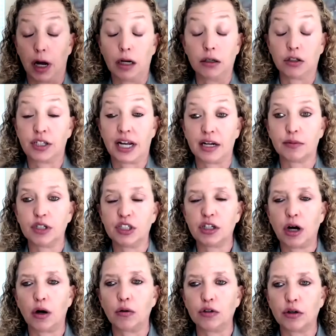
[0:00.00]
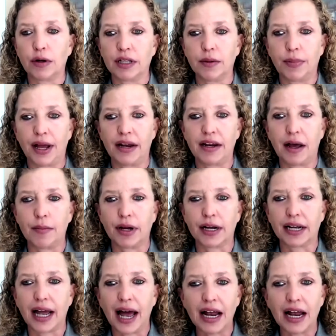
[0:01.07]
understandably so, during the pandemic.